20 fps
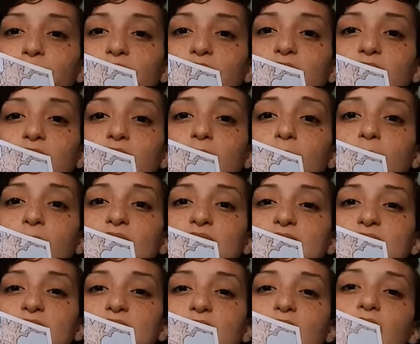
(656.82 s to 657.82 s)
getting
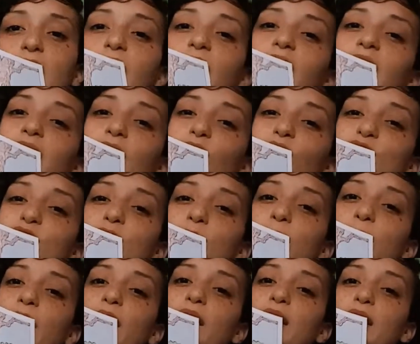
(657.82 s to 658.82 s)
messy. And also
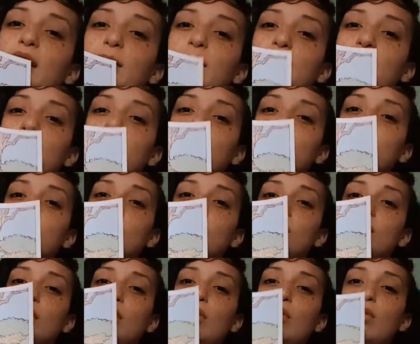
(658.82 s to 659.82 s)
partly because you
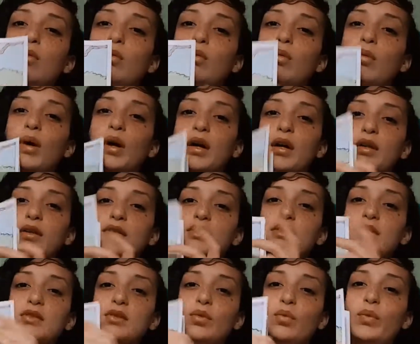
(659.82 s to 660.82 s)
don't want
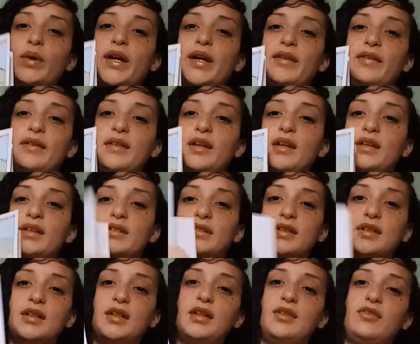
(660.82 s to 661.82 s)
to wet this
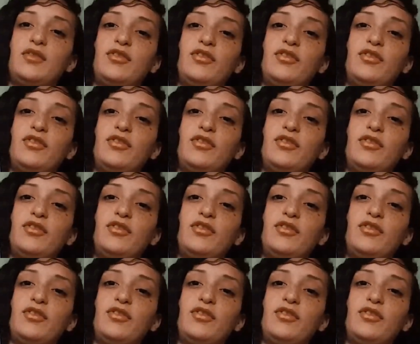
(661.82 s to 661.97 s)
and then